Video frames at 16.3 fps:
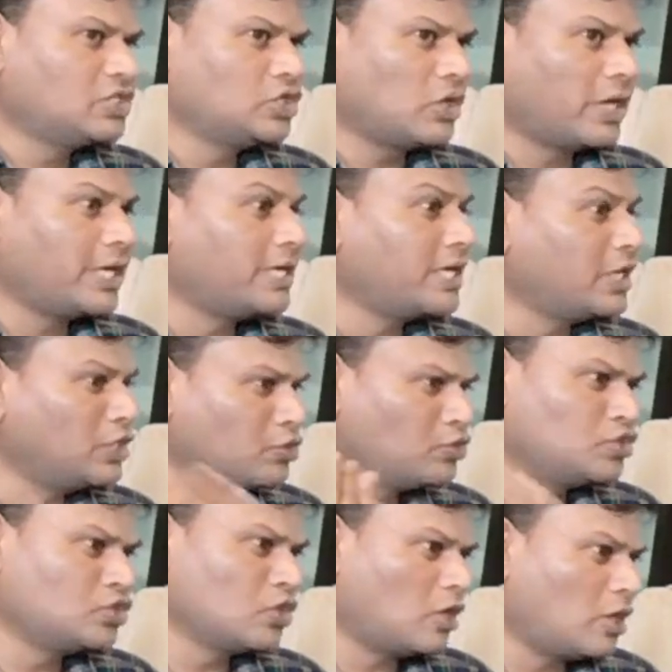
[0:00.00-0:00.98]
joined a
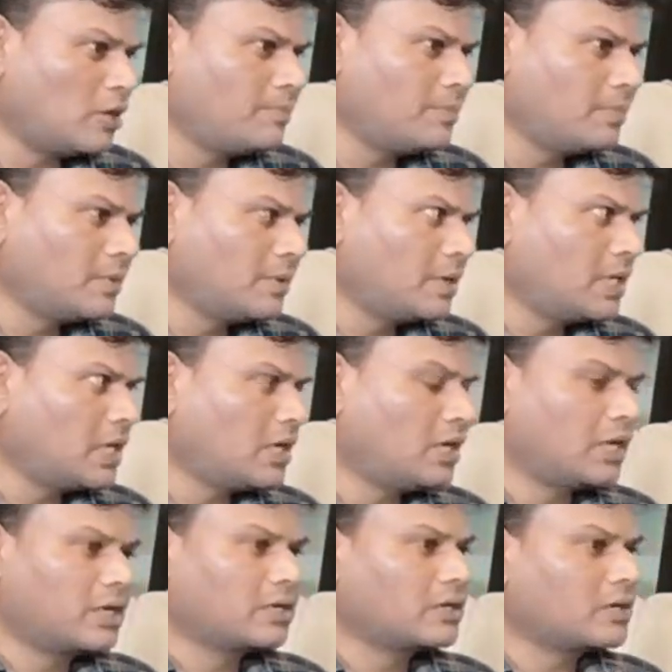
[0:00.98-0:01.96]
new job,
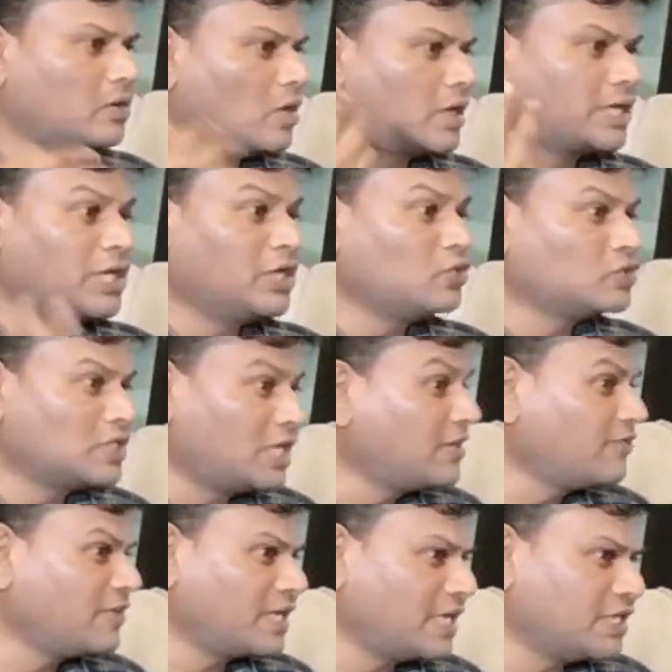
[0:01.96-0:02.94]
or got a new
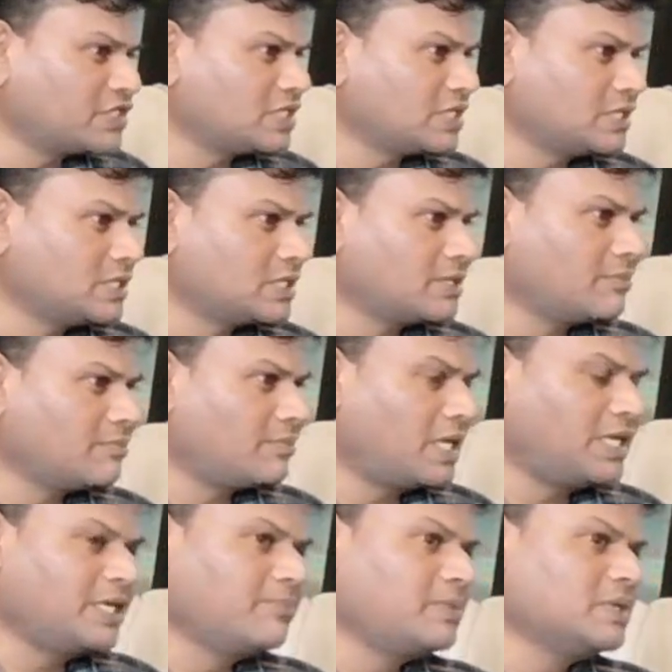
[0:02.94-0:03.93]
certifications,
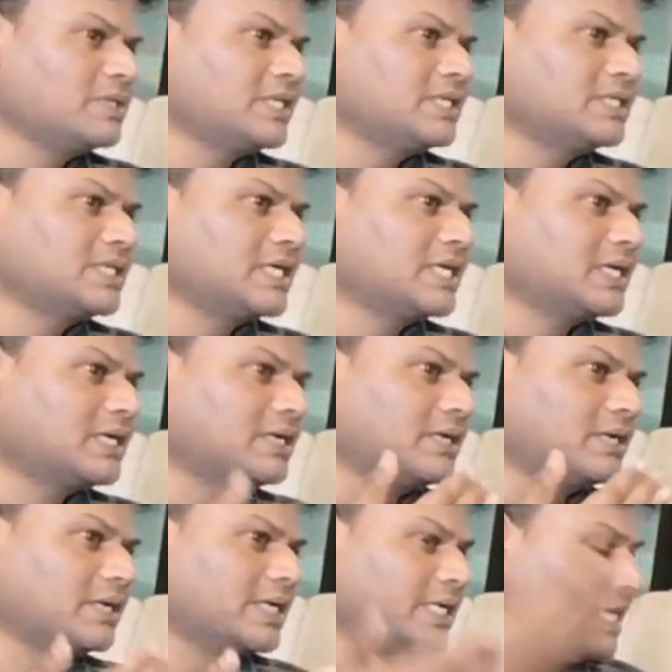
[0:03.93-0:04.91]
multiple things,
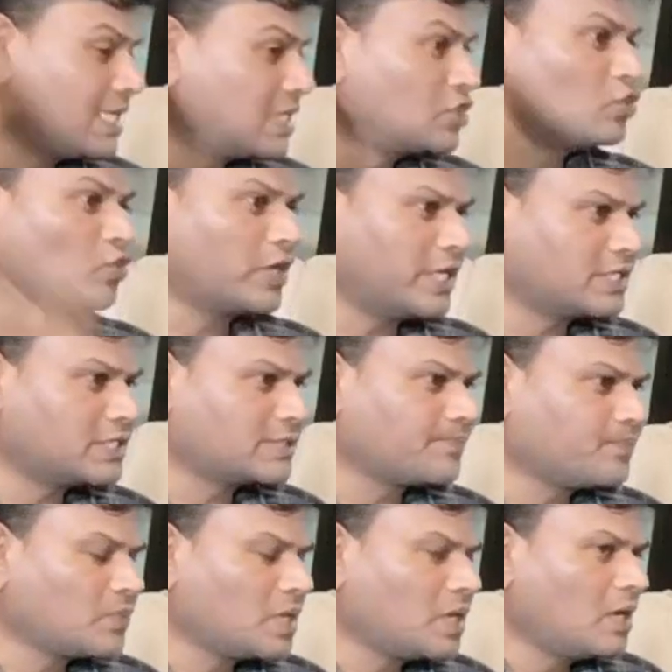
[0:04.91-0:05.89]
it gets showcased.